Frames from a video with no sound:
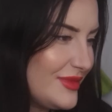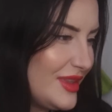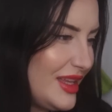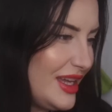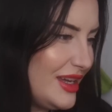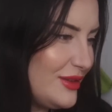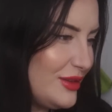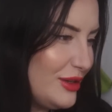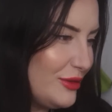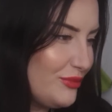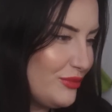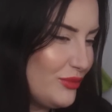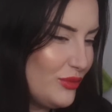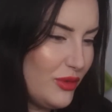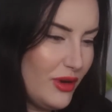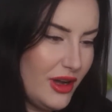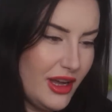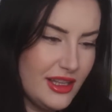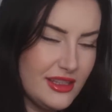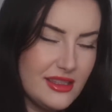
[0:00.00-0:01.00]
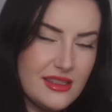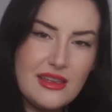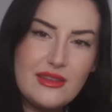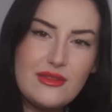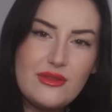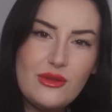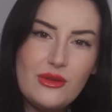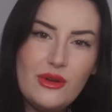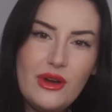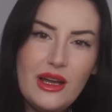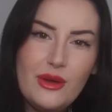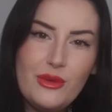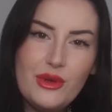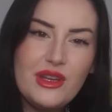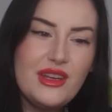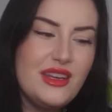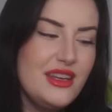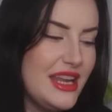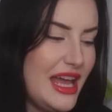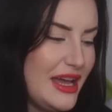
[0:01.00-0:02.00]
There are words I thought I
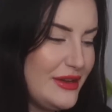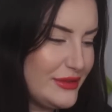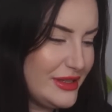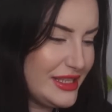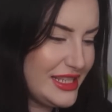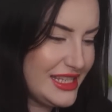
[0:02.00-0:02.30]
would never